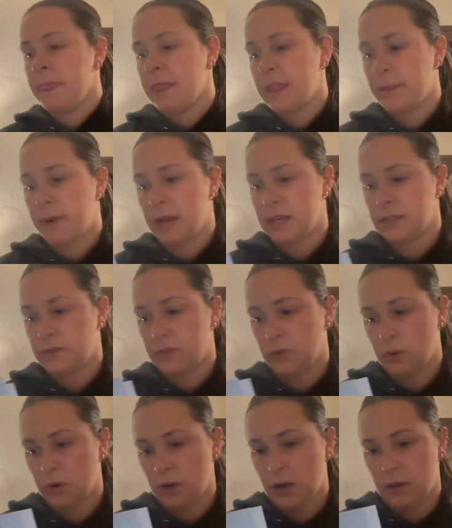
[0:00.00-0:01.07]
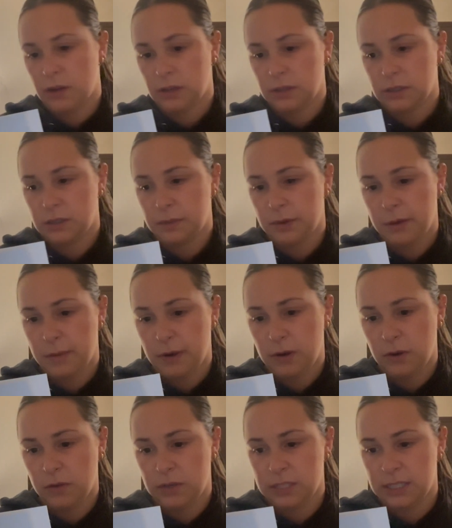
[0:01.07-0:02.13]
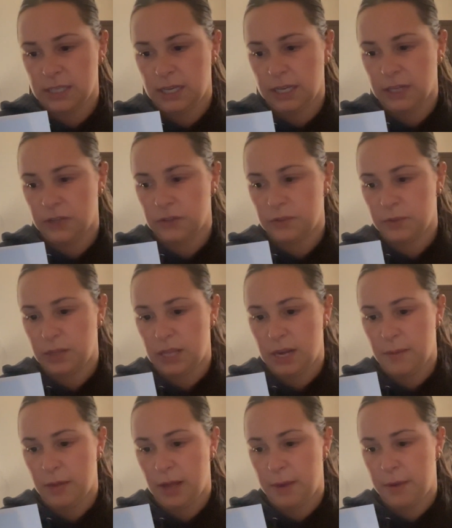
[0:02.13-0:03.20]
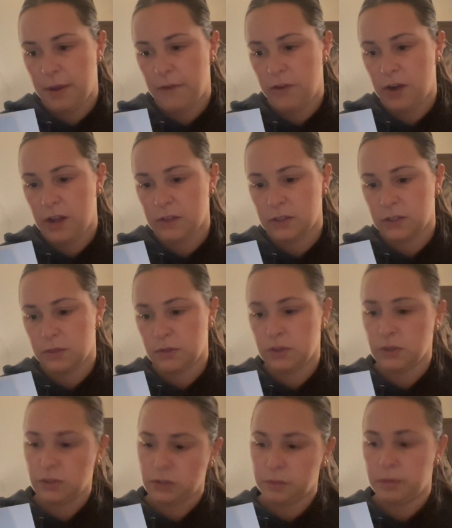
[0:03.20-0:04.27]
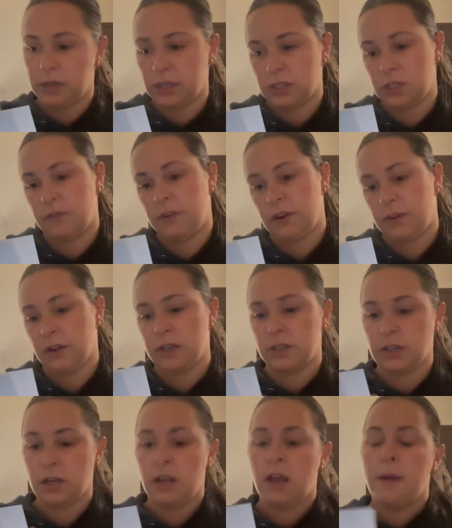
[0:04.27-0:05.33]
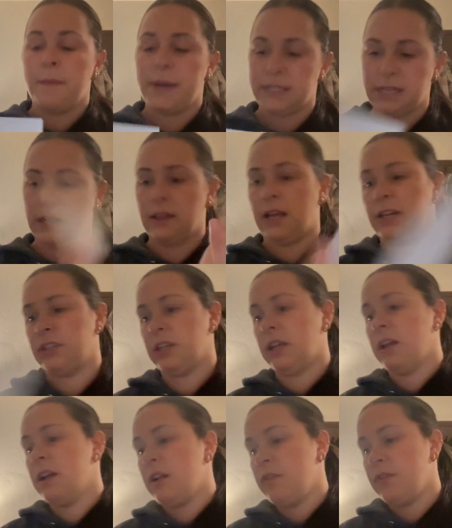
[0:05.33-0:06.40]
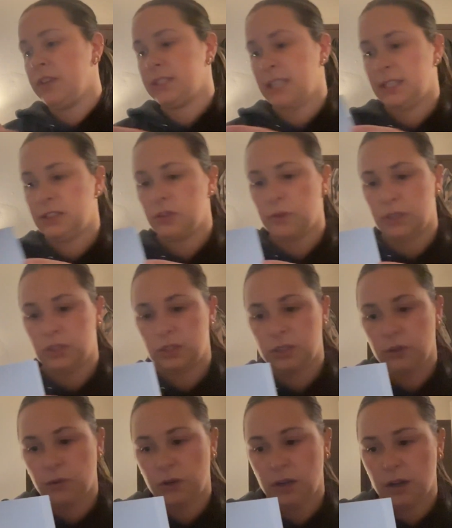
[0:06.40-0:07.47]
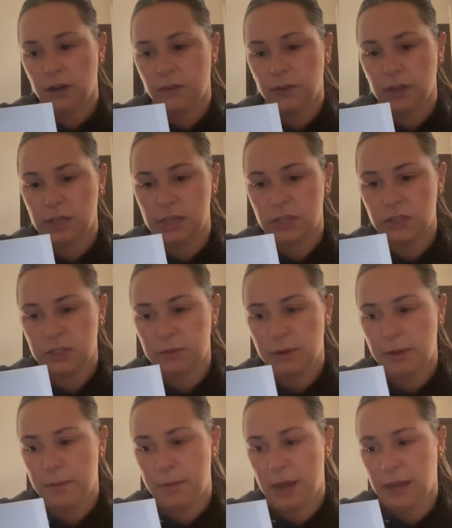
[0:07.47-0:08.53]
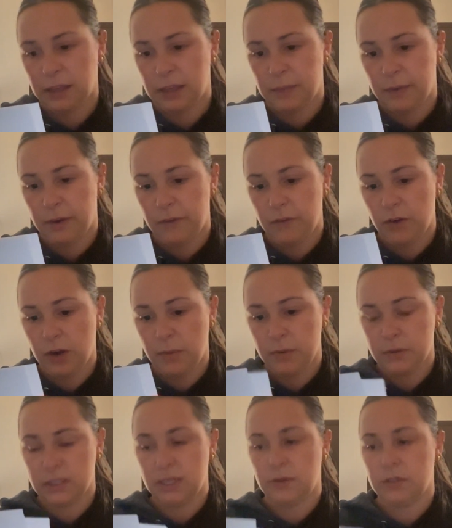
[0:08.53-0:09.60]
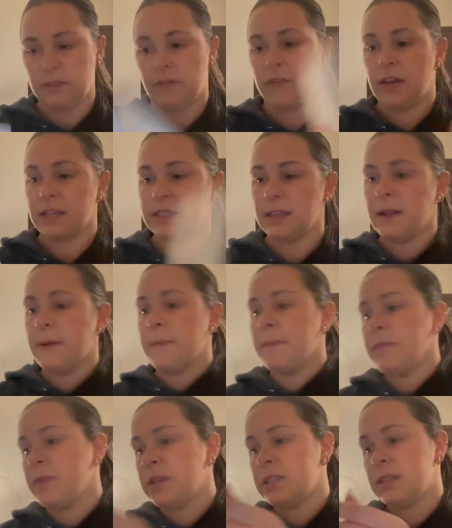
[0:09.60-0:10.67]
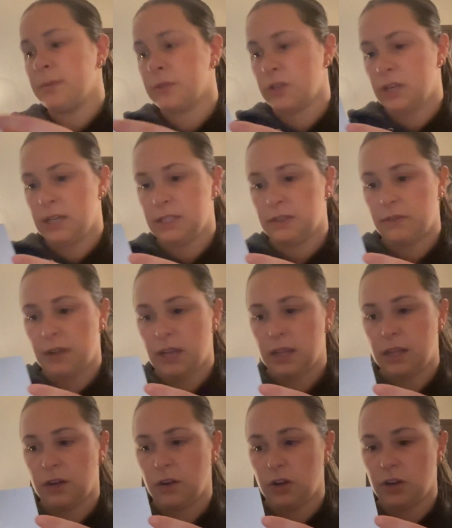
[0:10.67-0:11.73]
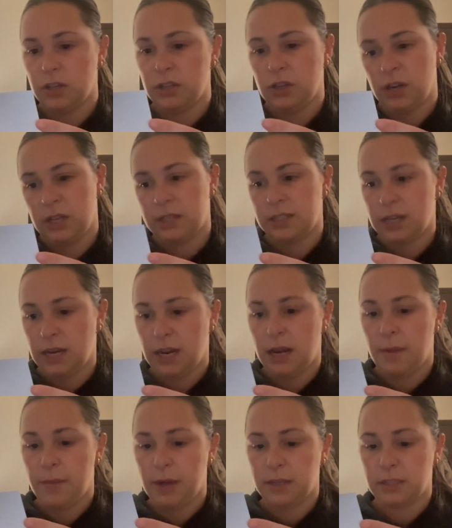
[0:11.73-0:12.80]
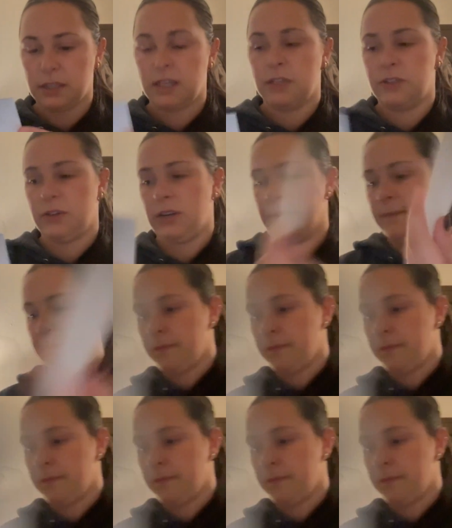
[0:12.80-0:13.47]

The bias for experimental reasoning used within applied behavior analysis, which includes prediction, verification, baseline logic, the extent to which the order of the conditions may impact the dependent variables, sequence effects, some extraneous event that occurred during the study and impacted history.